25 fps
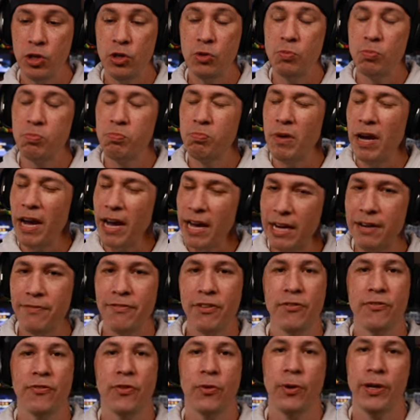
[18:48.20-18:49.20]
you kind
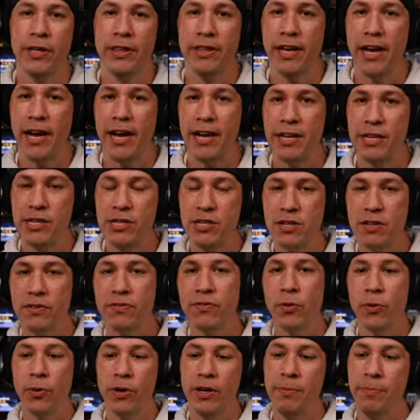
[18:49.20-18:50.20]
of avoid that and you
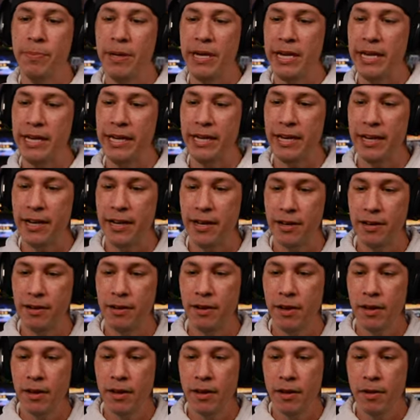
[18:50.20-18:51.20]
avoid being
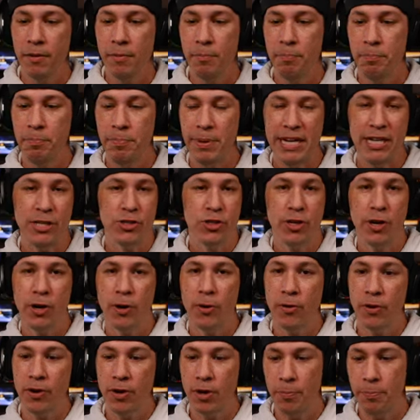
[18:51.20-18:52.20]
in
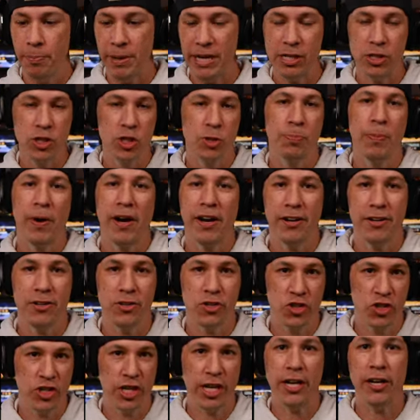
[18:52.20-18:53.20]
goer or beach spotter
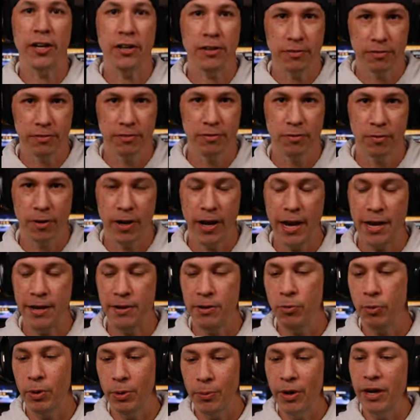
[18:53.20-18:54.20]
gel,
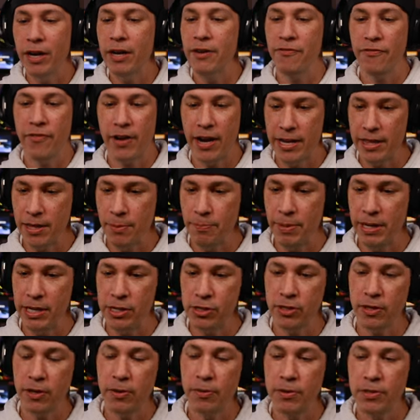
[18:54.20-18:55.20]
right? We want to find the
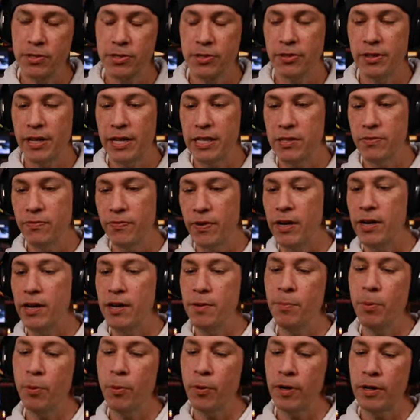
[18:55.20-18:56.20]
beach goer. So that's very
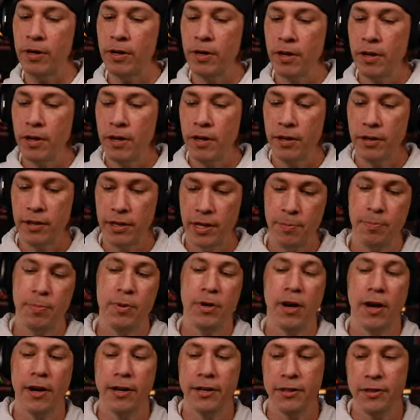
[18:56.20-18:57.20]
important. Get
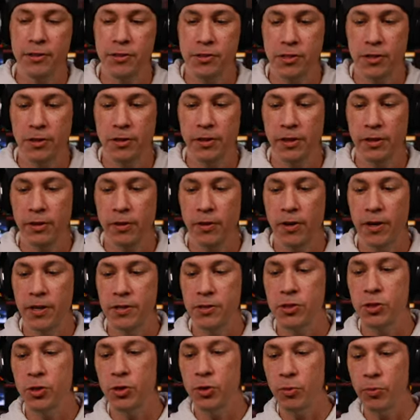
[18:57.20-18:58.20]
binoculars early
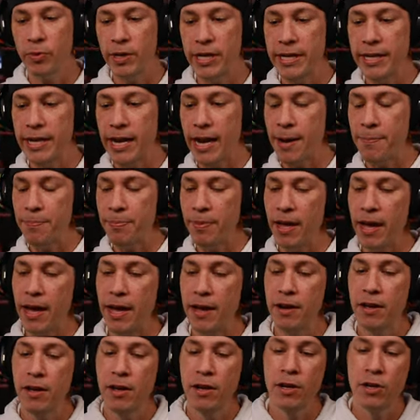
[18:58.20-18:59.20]
on. So to recap
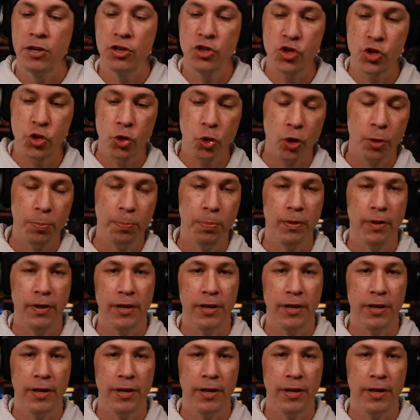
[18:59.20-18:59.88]
that, short